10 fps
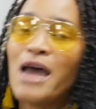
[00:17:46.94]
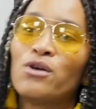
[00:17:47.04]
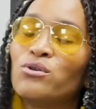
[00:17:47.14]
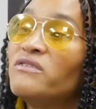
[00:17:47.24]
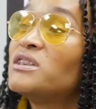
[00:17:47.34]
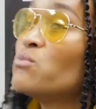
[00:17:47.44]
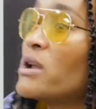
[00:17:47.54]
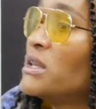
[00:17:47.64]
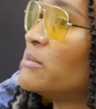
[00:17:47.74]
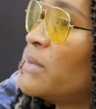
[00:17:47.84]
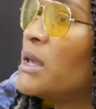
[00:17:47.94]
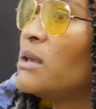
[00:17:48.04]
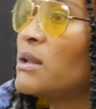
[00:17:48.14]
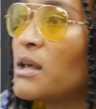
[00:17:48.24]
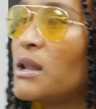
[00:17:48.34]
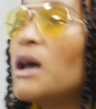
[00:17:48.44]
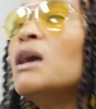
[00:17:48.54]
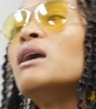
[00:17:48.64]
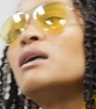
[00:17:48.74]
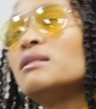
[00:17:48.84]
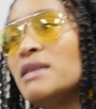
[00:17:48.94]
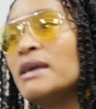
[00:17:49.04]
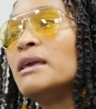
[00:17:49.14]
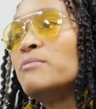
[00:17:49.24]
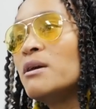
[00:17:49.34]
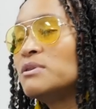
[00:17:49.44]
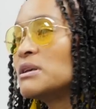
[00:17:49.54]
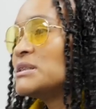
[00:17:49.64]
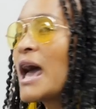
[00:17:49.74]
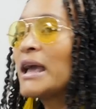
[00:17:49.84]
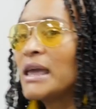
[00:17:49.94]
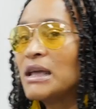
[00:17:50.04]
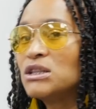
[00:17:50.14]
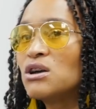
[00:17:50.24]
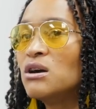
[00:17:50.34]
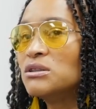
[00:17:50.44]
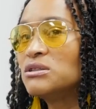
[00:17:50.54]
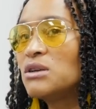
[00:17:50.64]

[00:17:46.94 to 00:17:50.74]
I don't know if this is where I need to be, They can be able to, because I can't talk